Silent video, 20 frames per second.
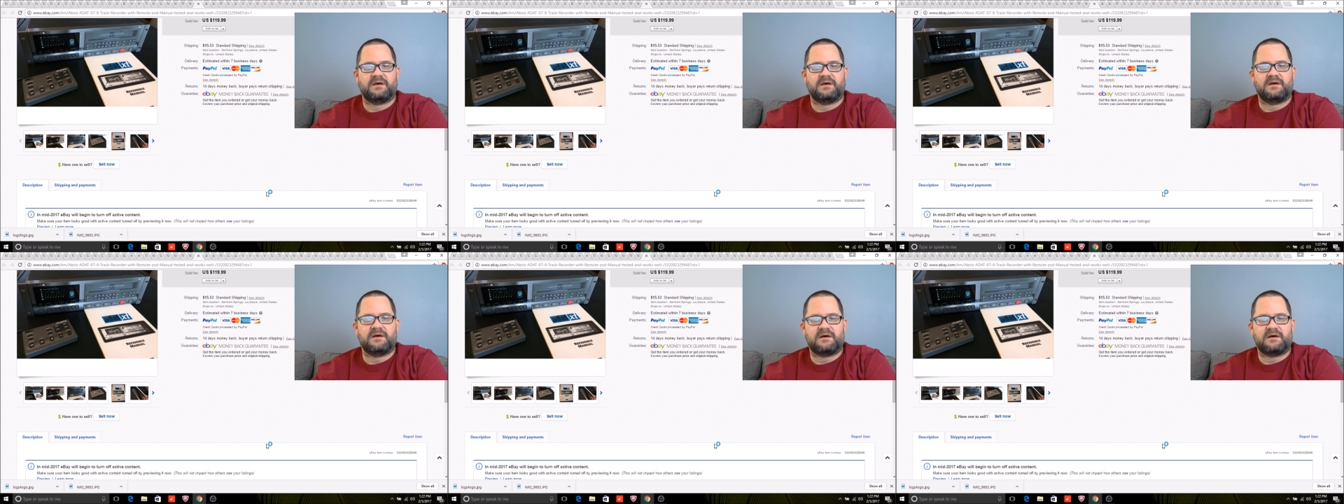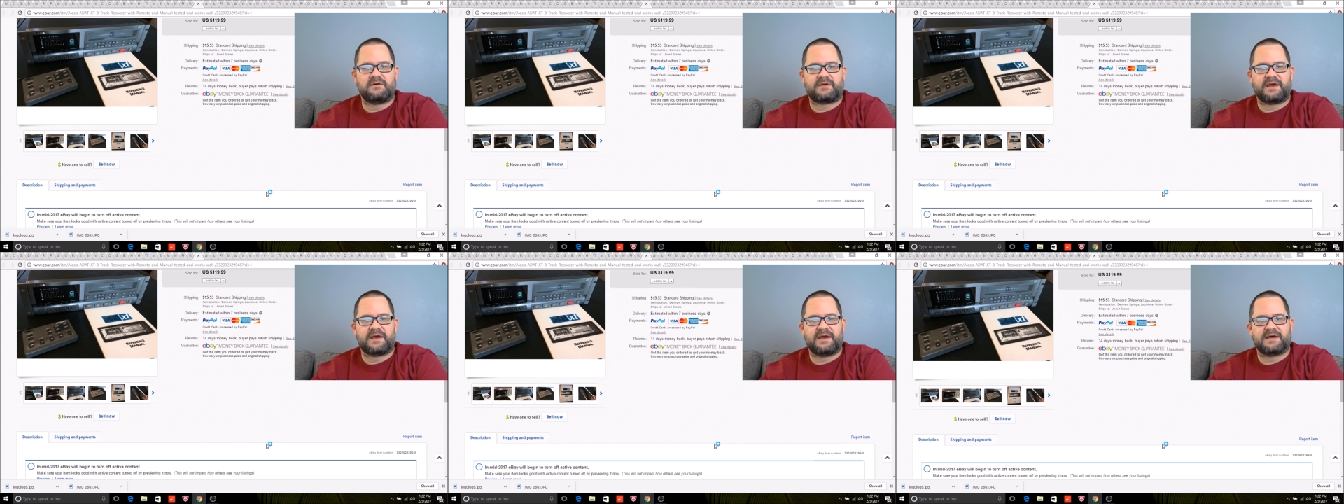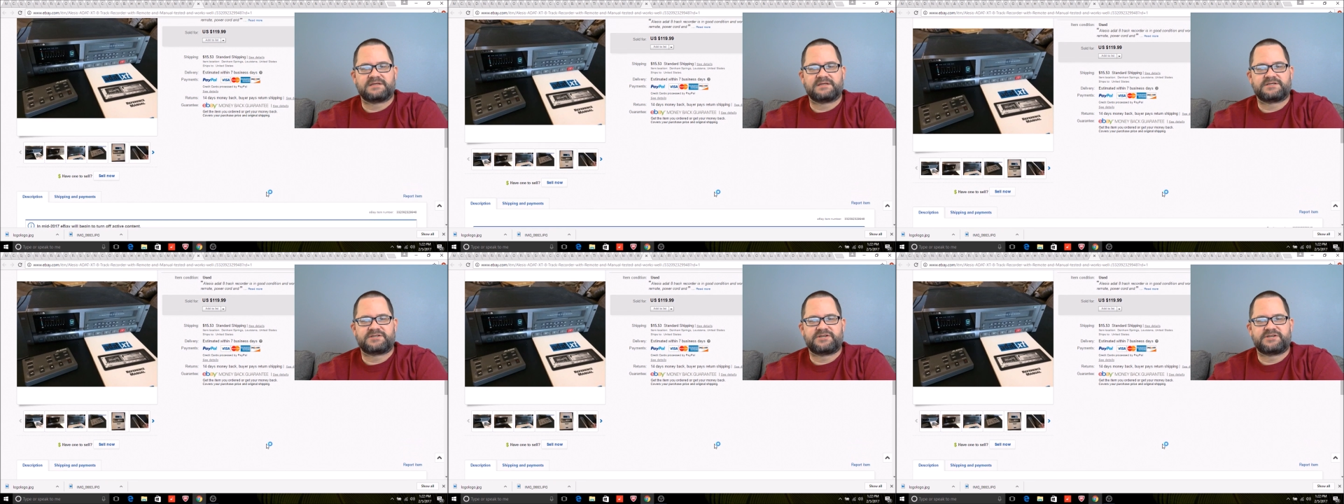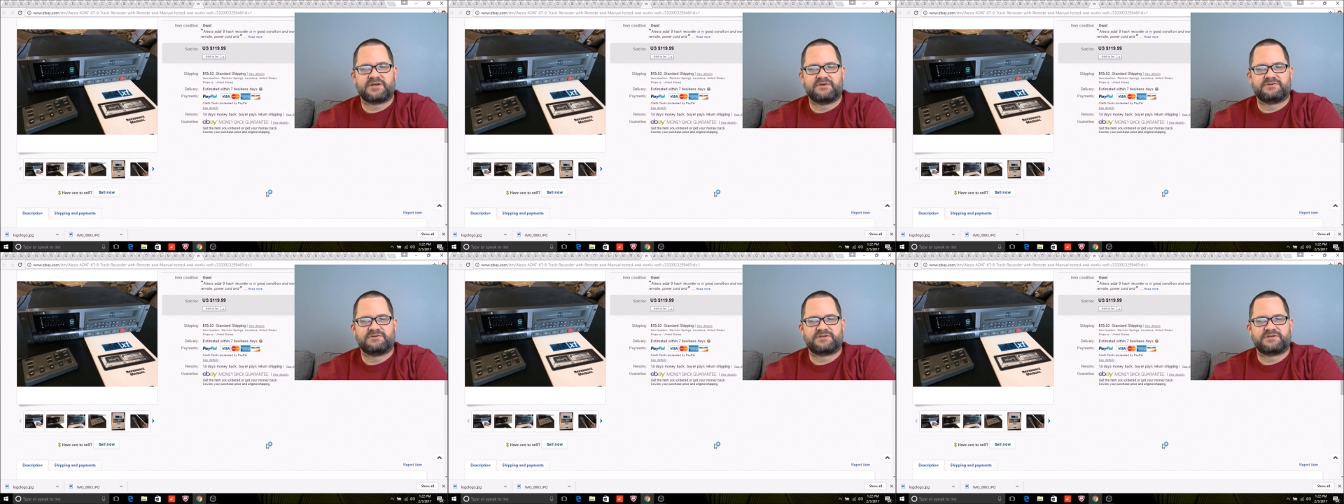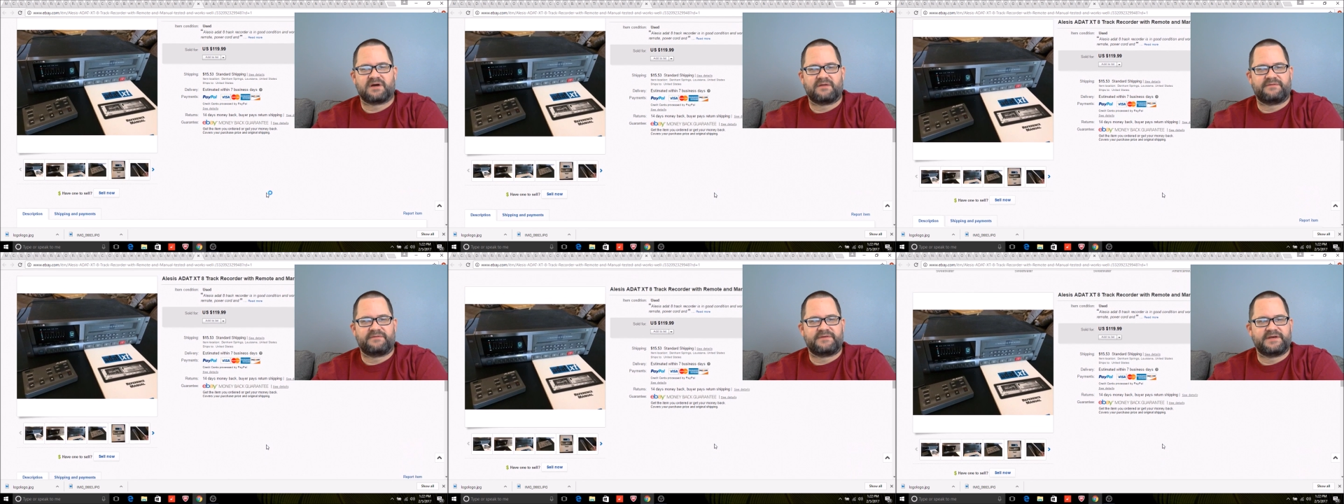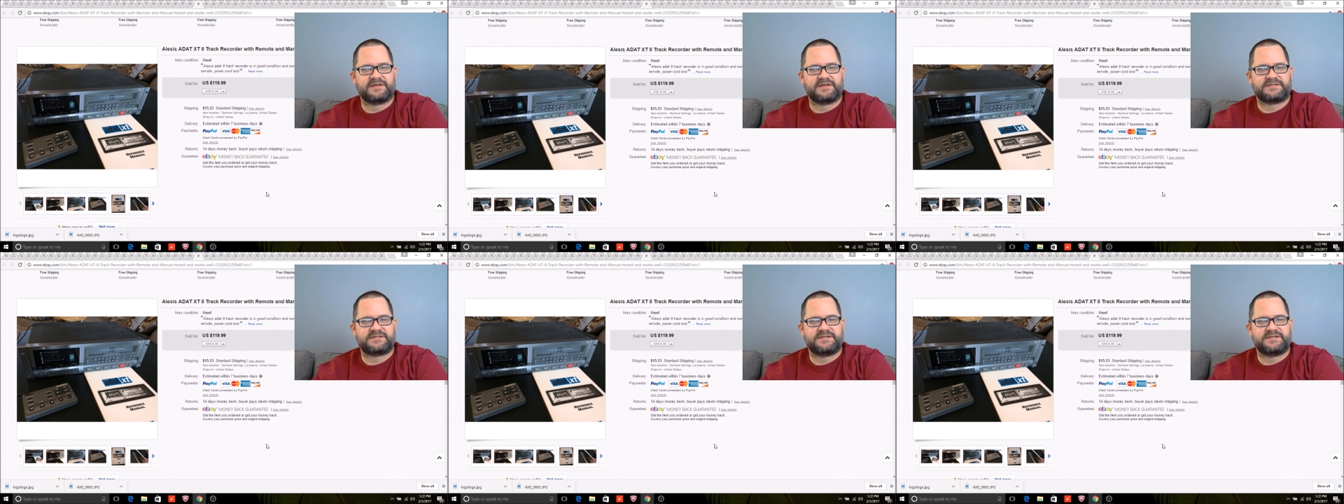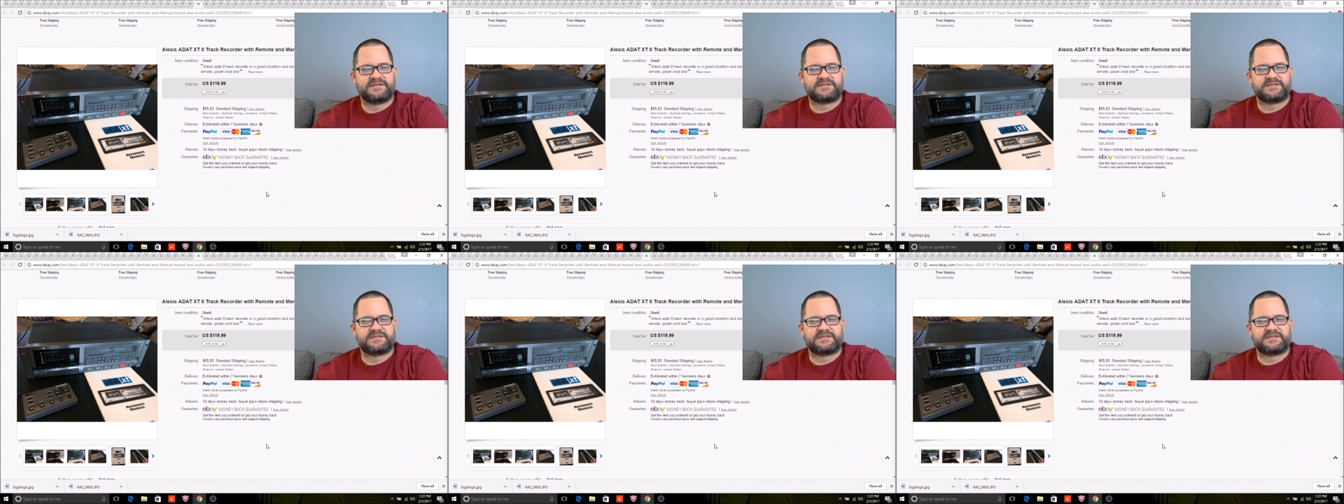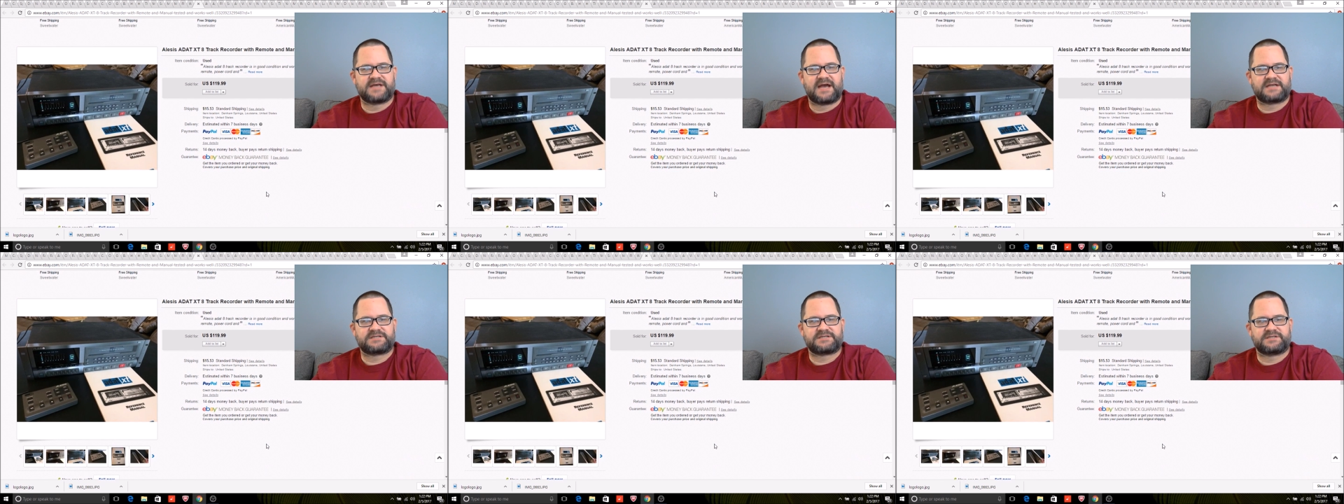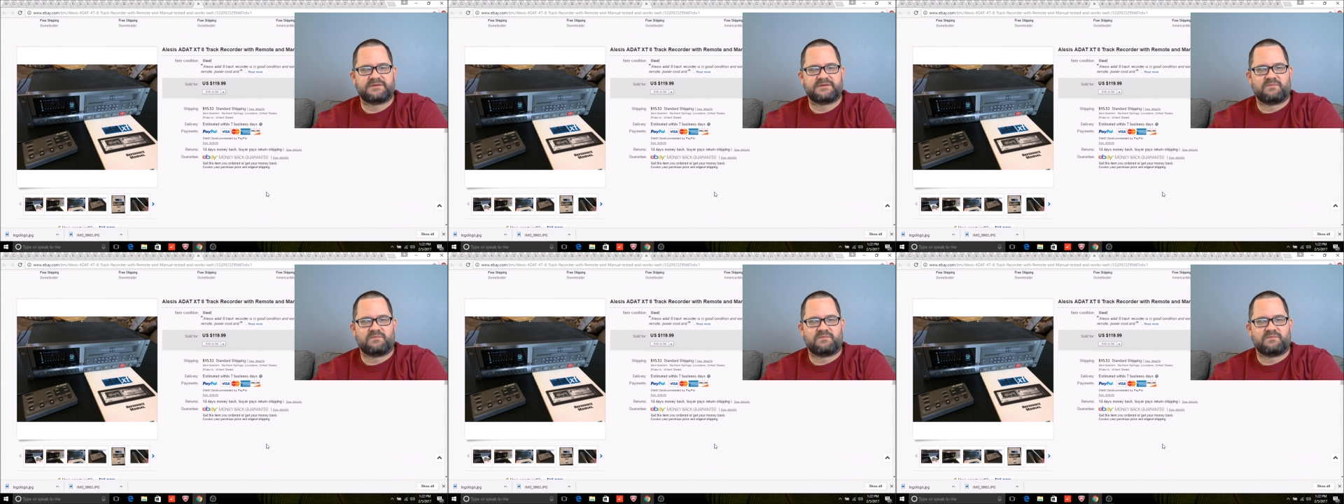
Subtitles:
Okay, I showed y'all this. This is actually